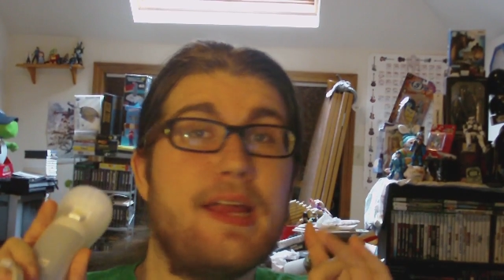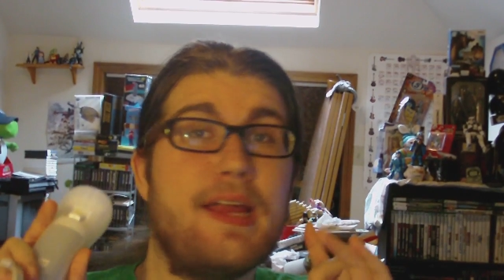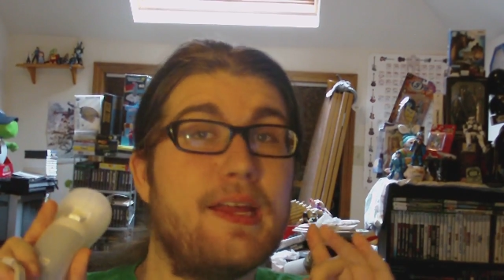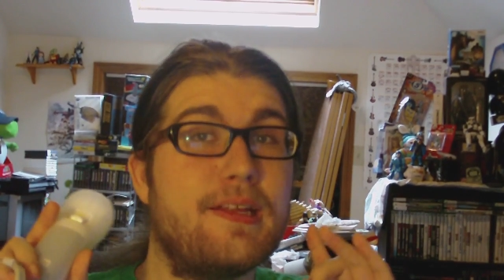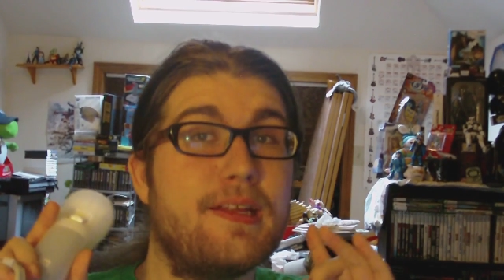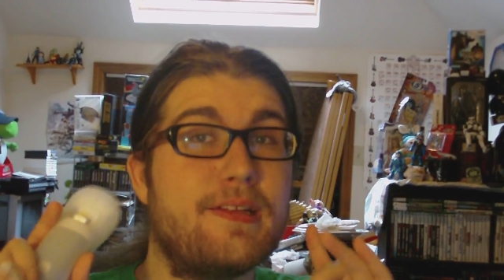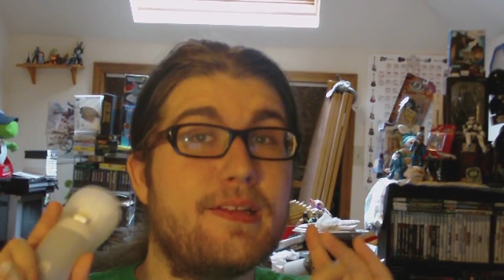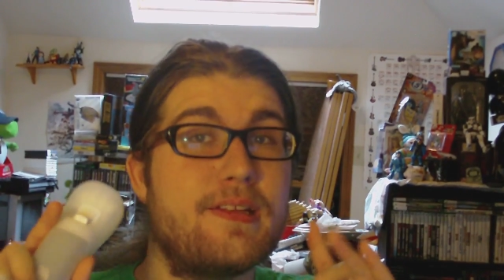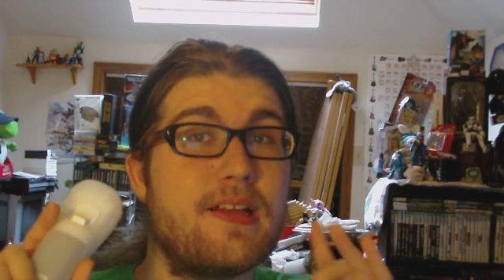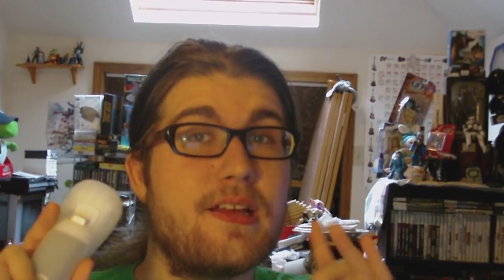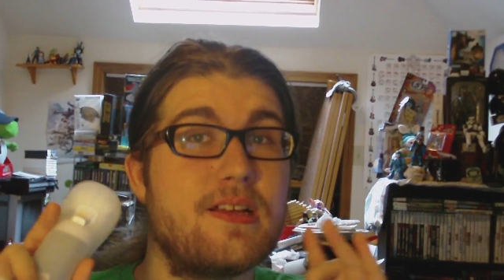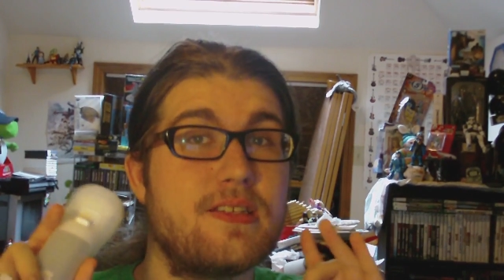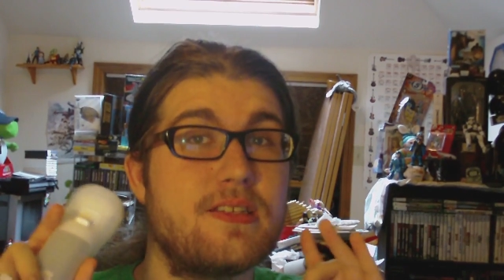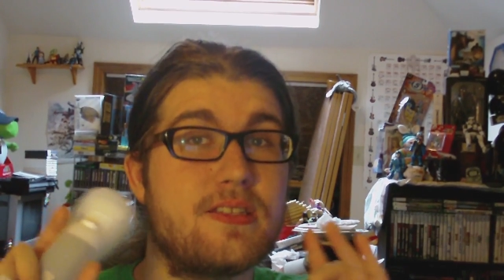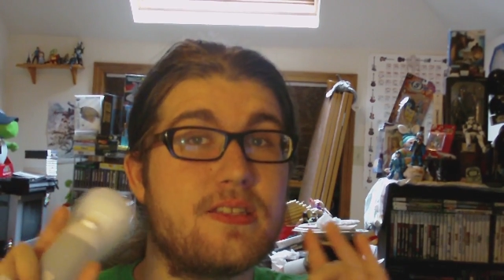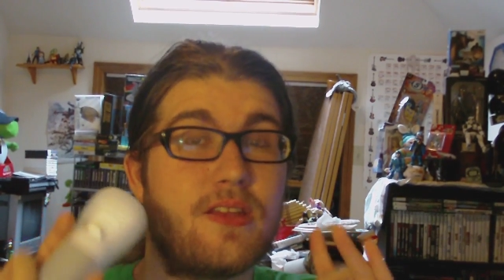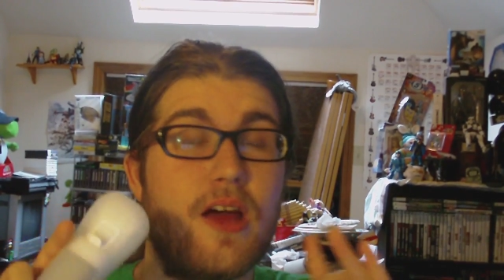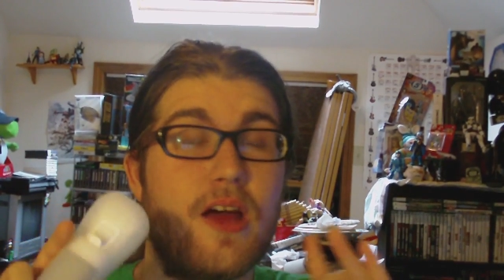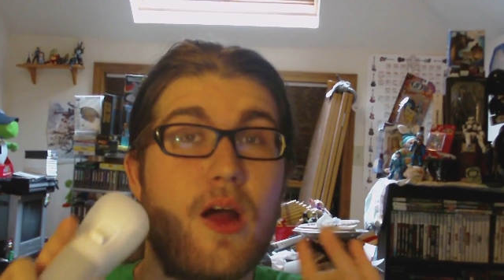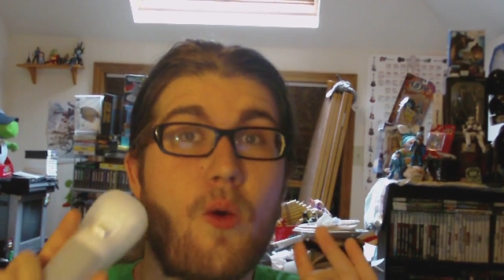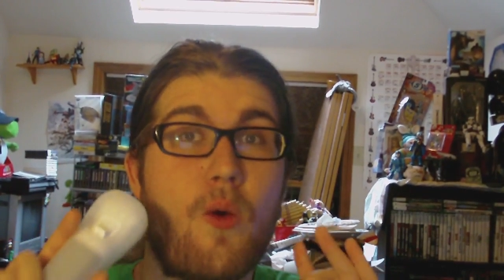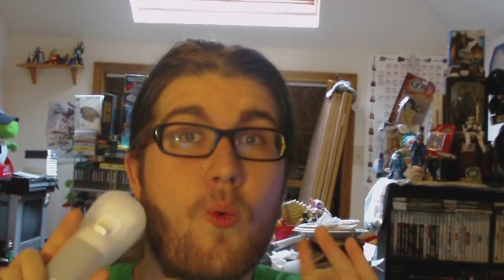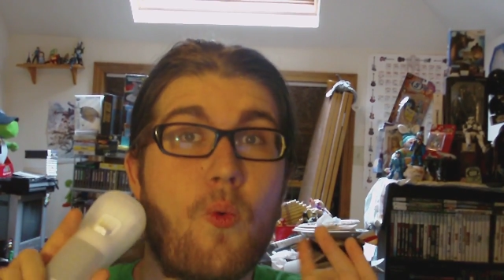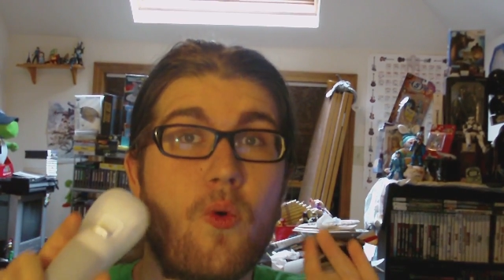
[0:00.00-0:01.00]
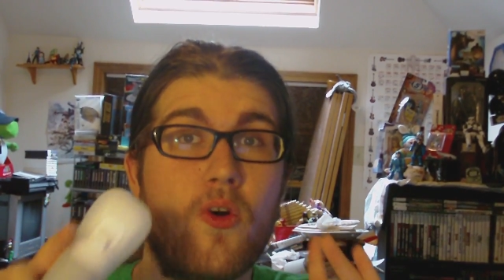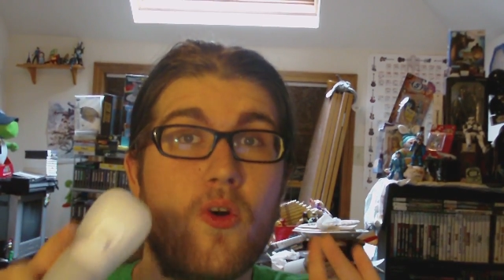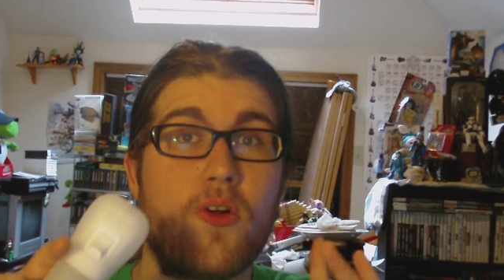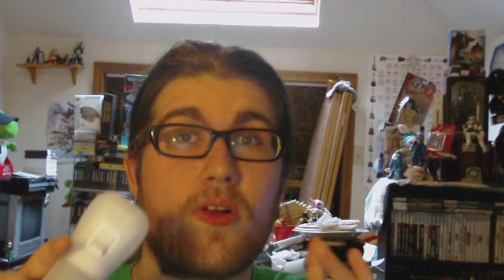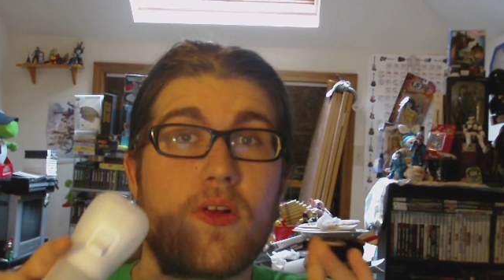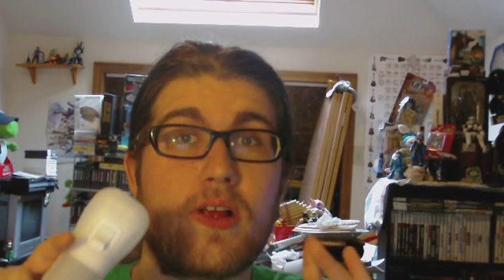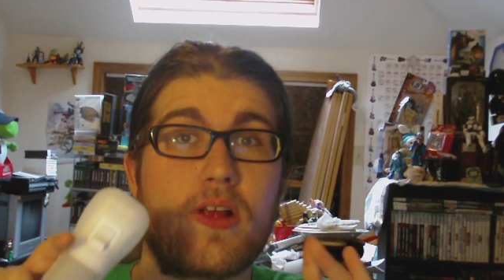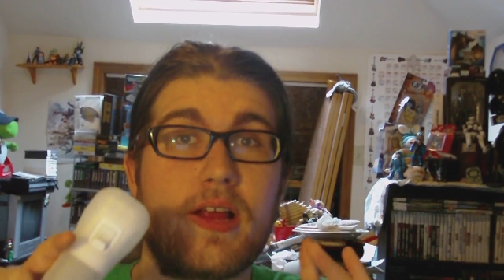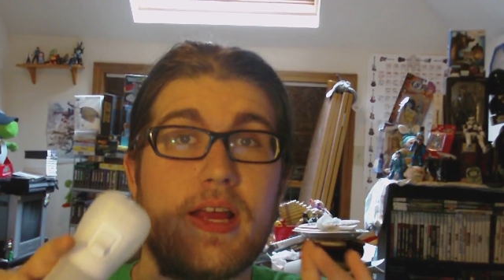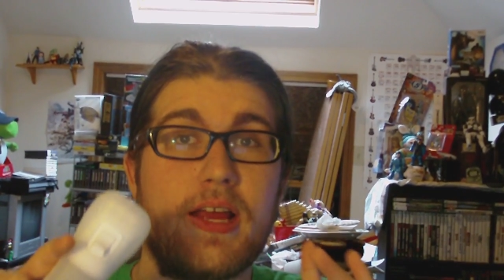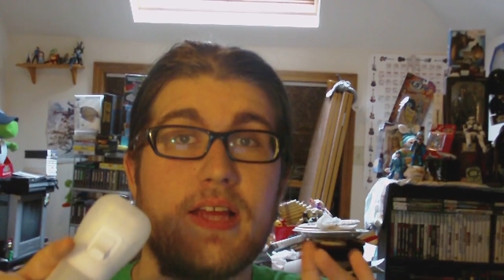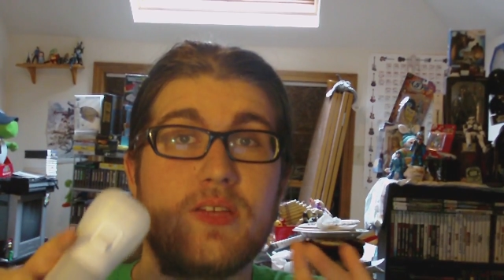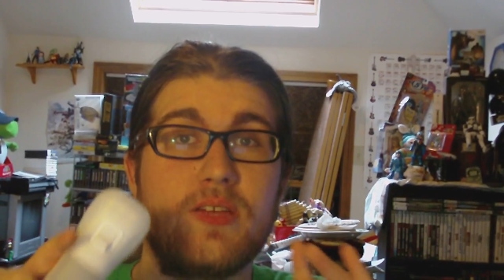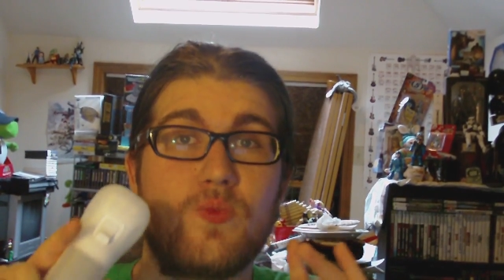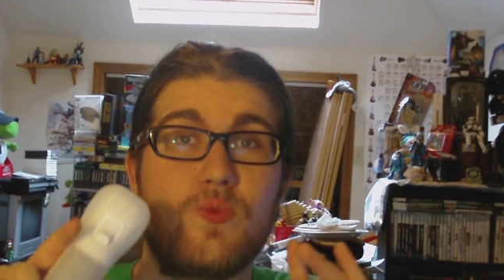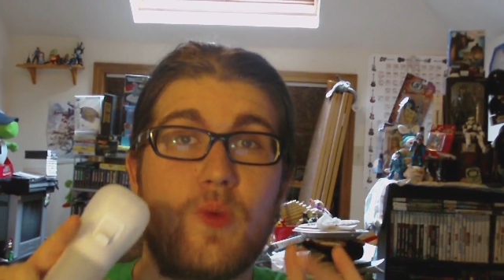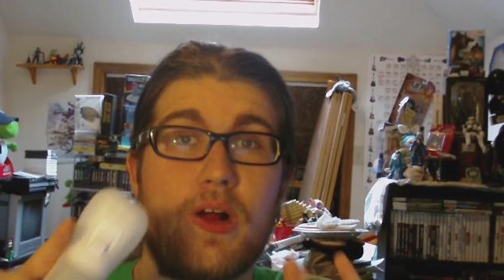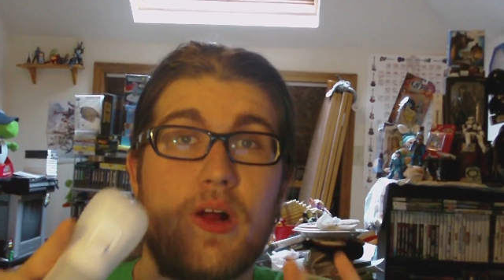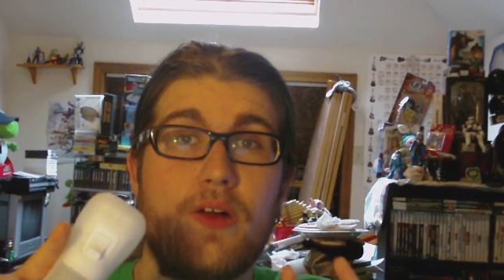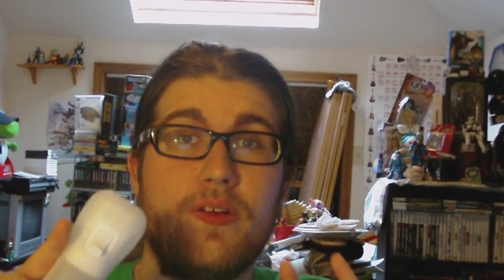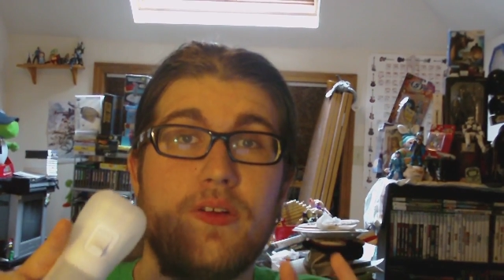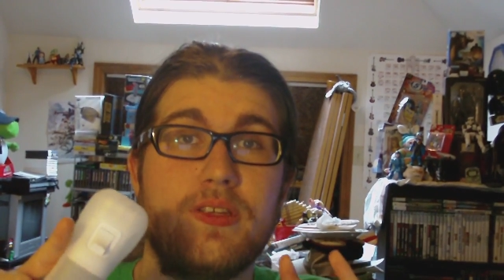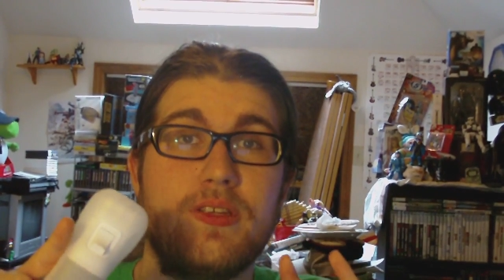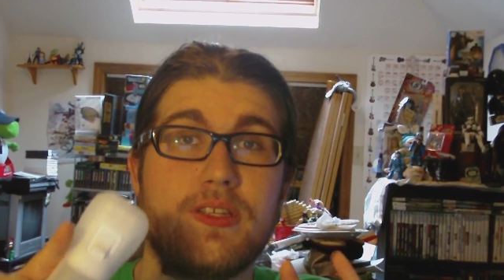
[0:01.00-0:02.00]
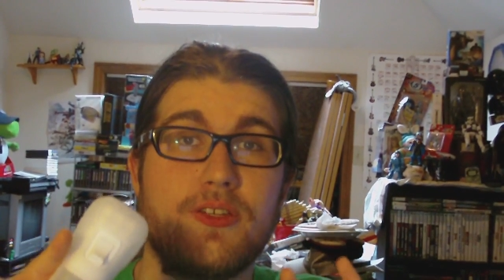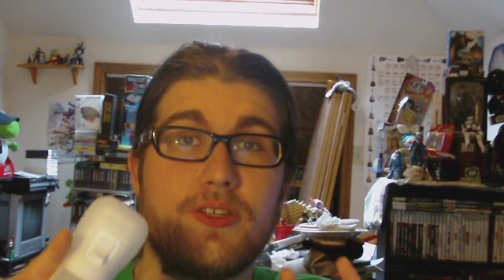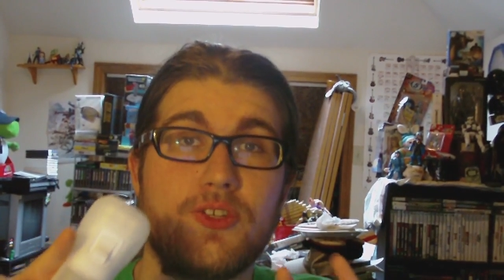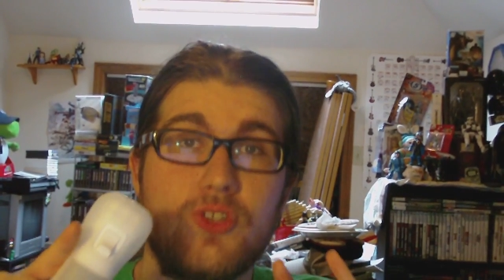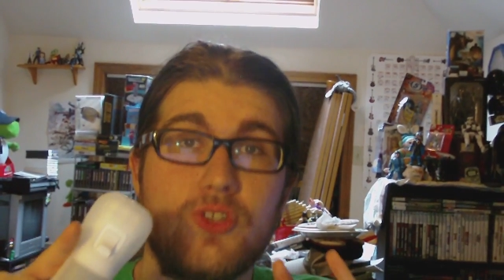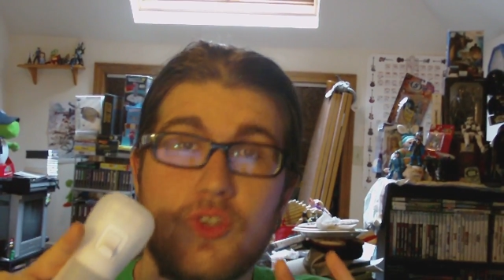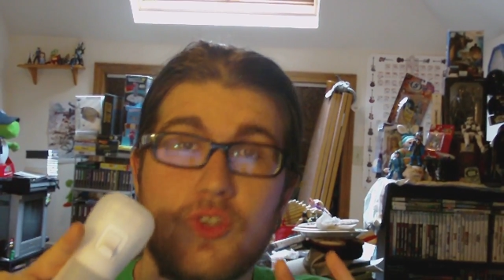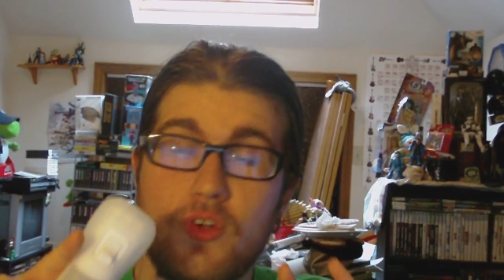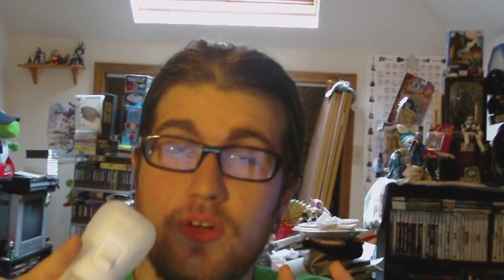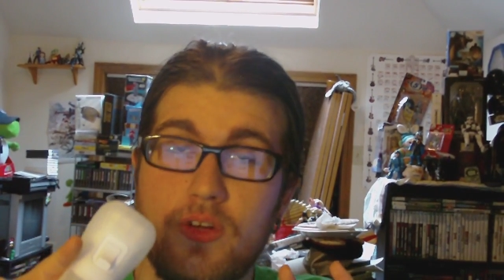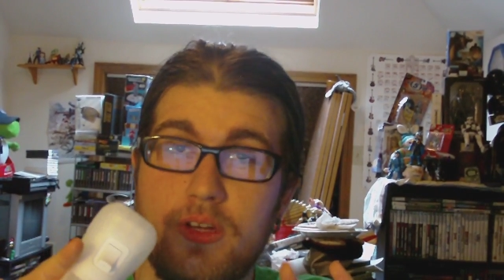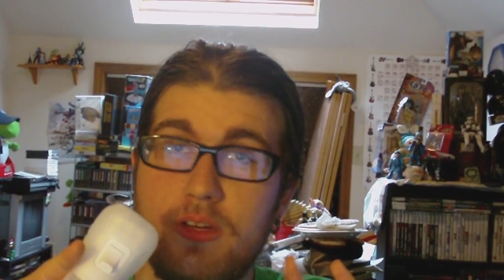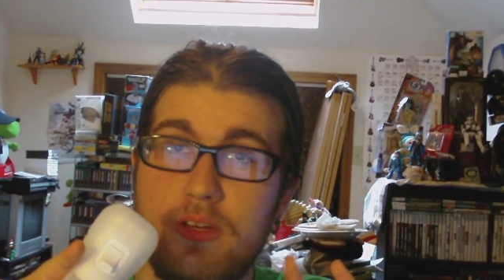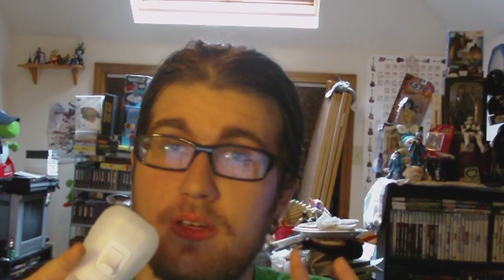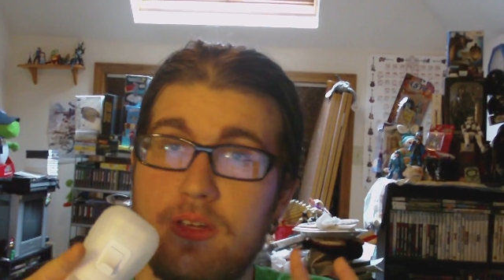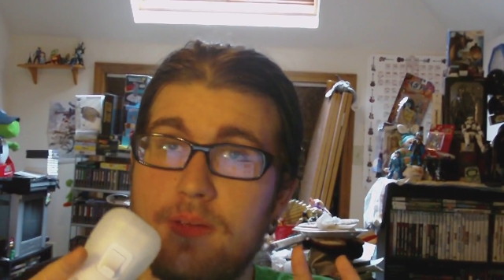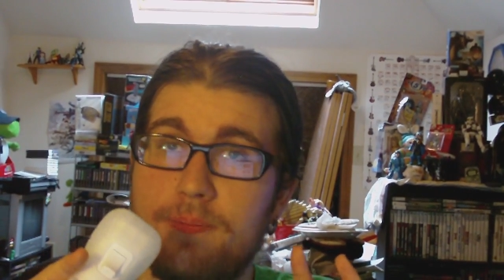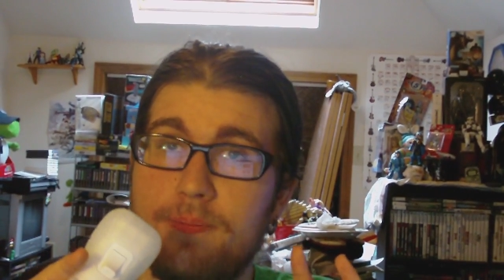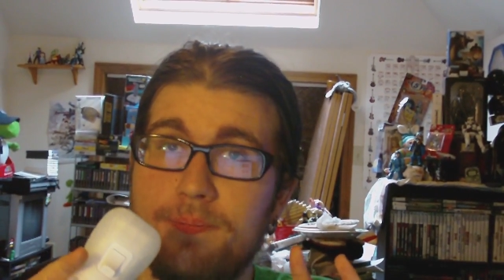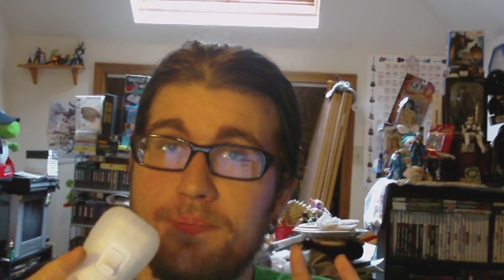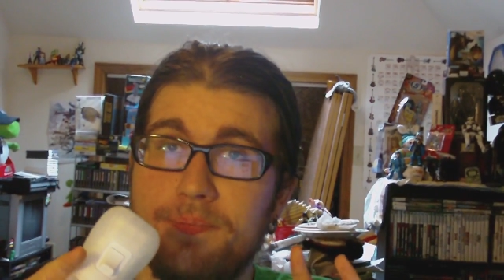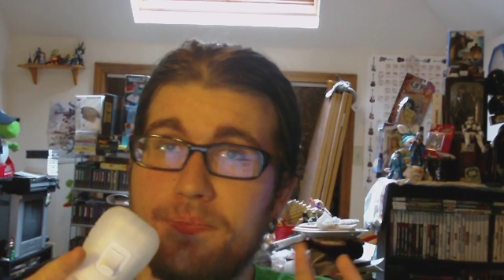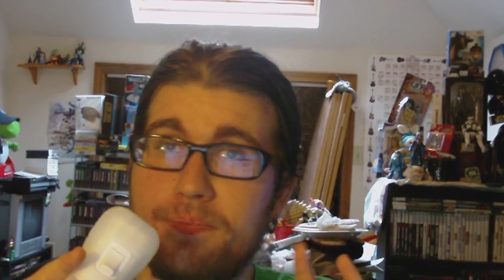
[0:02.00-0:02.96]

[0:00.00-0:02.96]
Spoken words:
it does not work as well as it should.